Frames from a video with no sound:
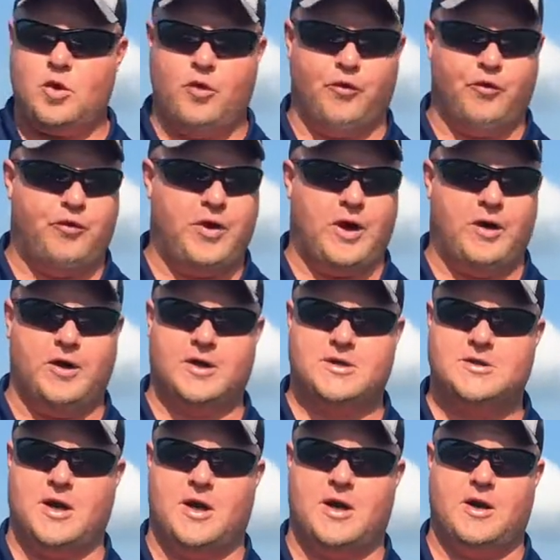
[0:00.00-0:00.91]
very
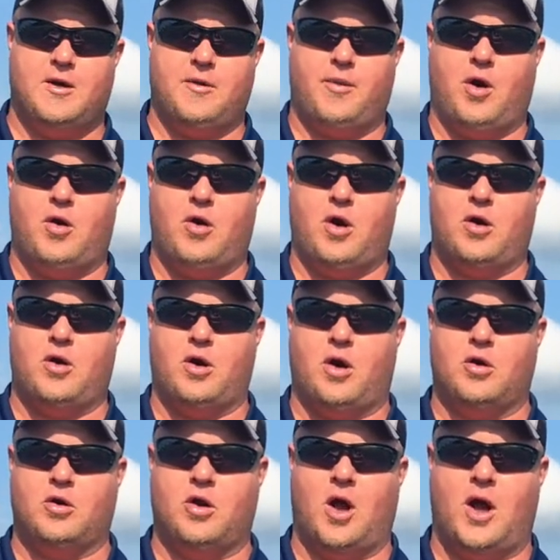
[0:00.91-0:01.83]
excited about
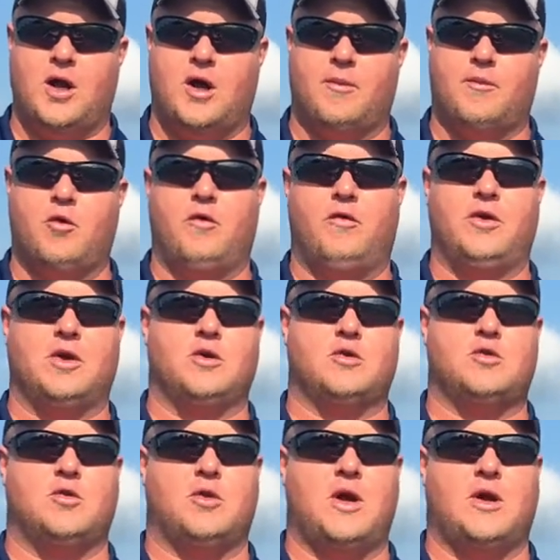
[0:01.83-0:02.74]
our lineup moving
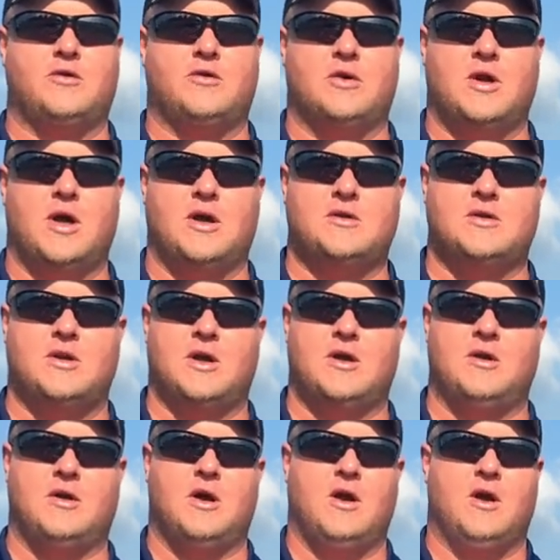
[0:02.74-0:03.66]
in
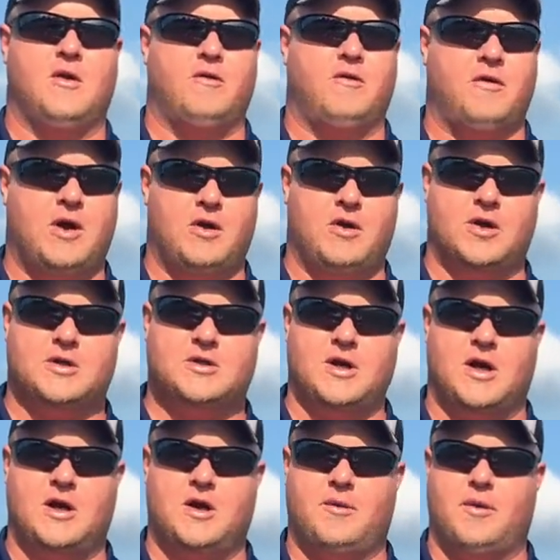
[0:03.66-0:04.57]
2019. Very
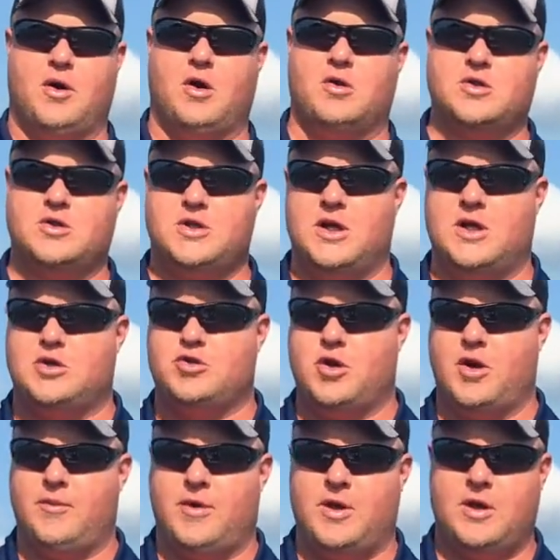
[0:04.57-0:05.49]
excited about our seed
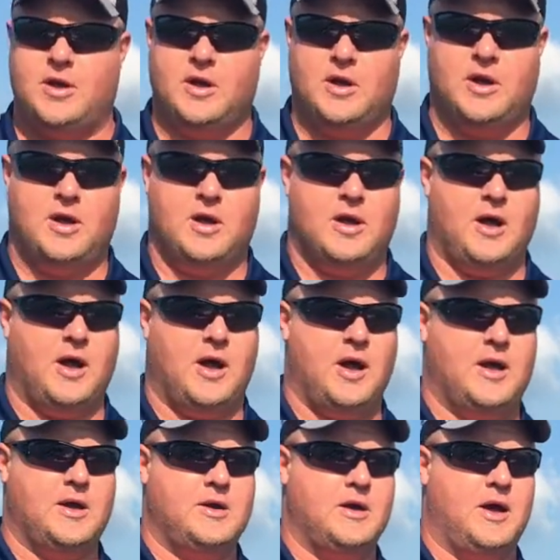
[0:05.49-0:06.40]
treatment,
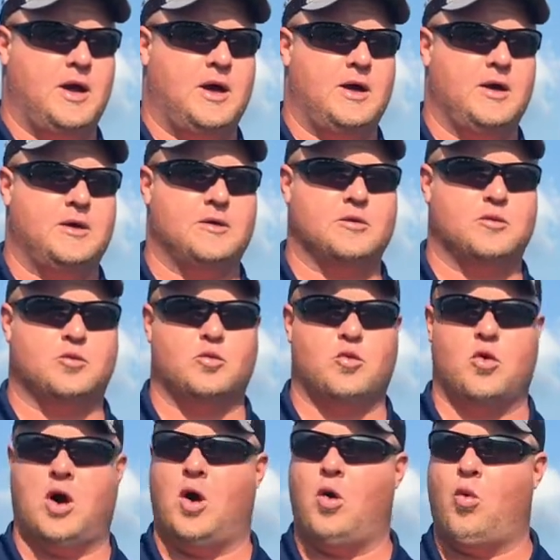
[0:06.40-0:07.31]
and
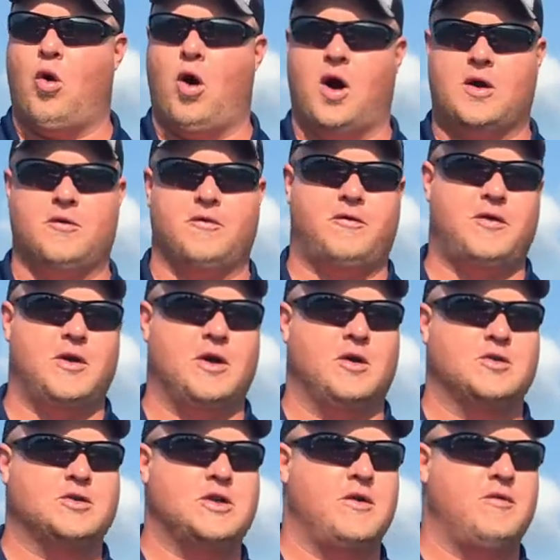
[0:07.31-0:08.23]
we're out walking
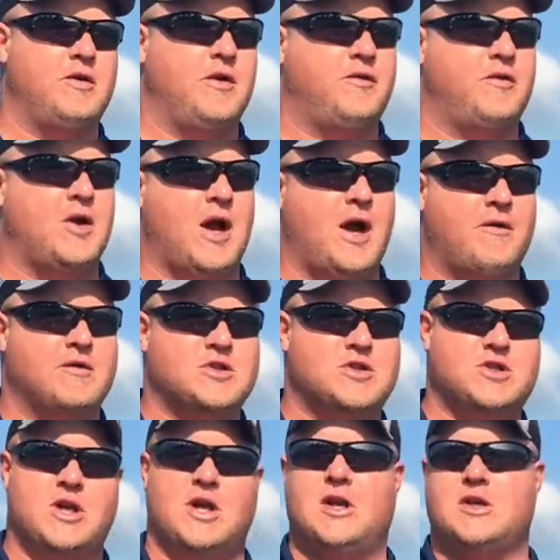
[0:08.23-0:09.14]
fields. Even if you haven't
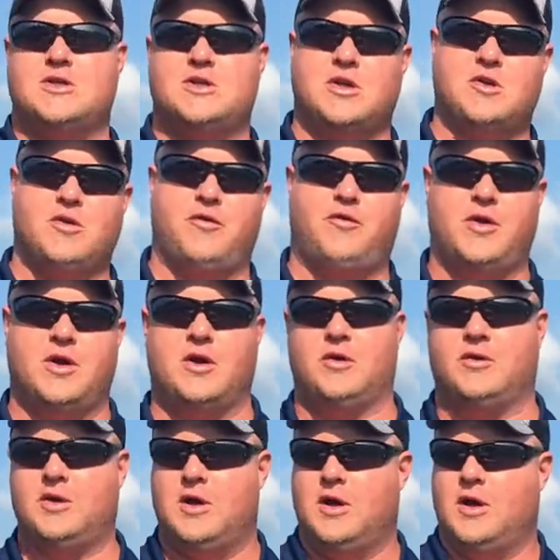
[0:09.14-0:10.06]
seen us in your
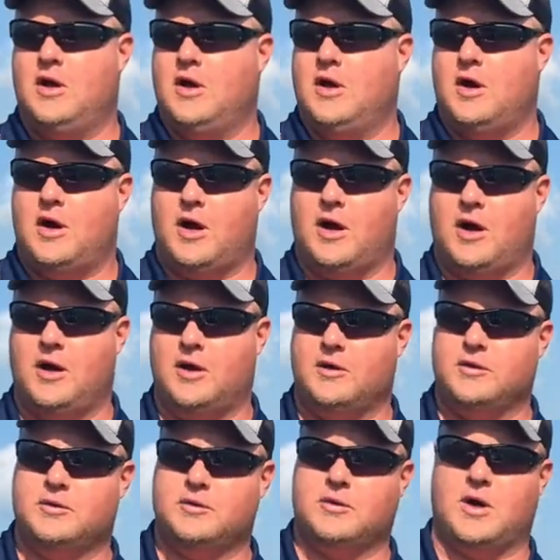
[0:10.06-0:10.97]
field,
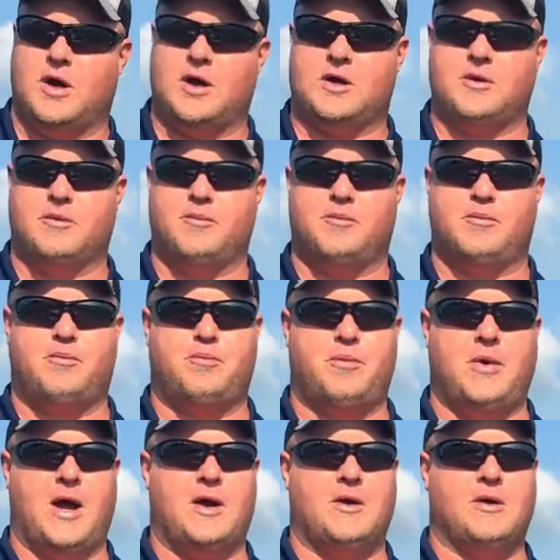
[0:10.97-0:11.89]
I can
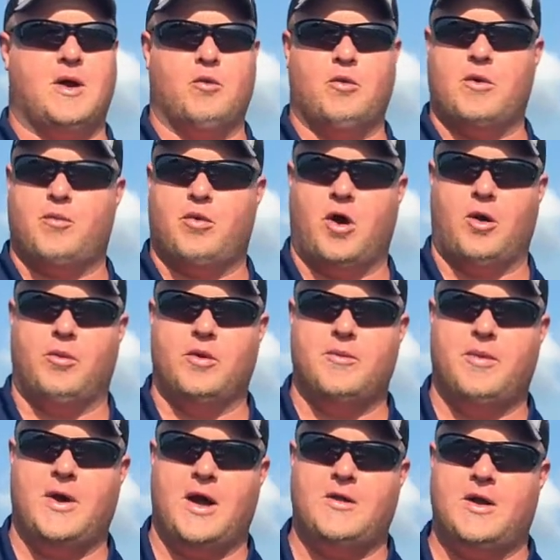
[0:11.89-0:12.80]
bet that we've
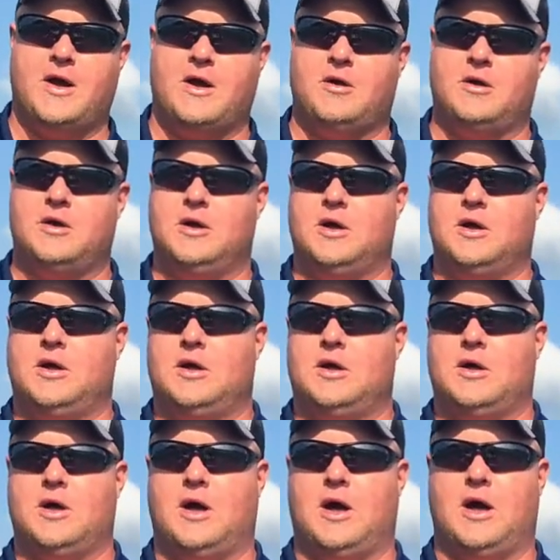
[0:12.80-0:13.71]
probably been there.
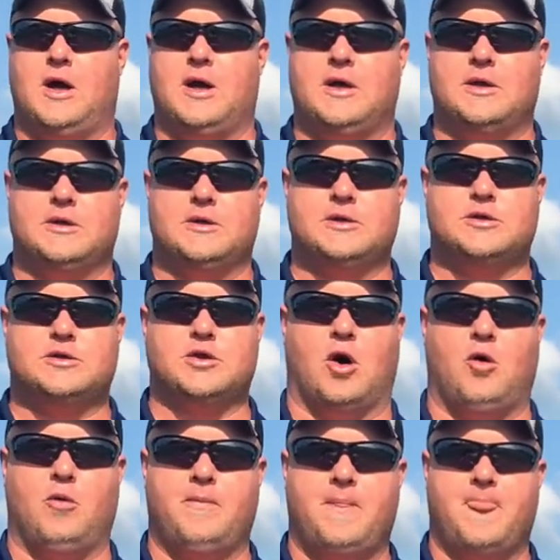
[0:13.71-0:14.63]
Give us
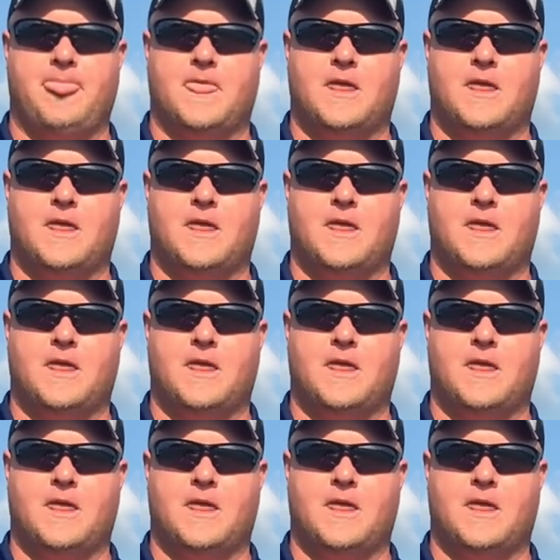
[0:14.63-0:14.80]
a